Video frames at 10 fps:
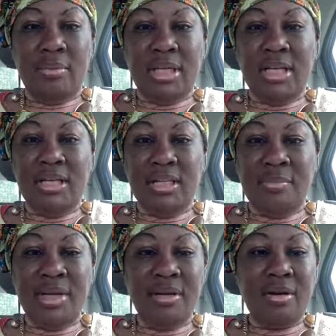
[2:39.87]
Because
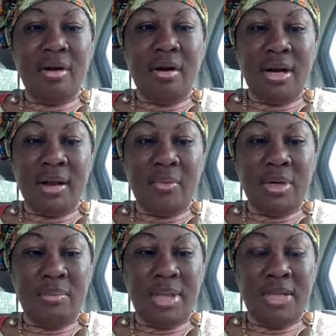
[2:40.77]
I'm in a car and I
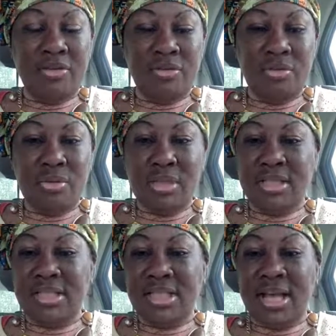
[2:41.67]
want to make sure
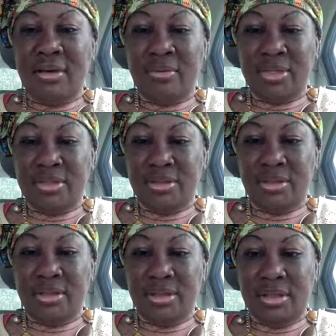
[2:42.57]
the sound is
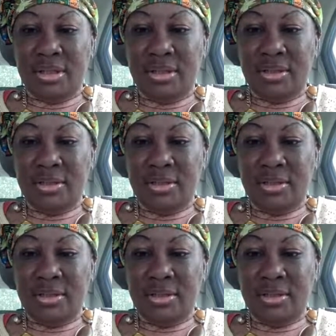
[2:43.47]
good.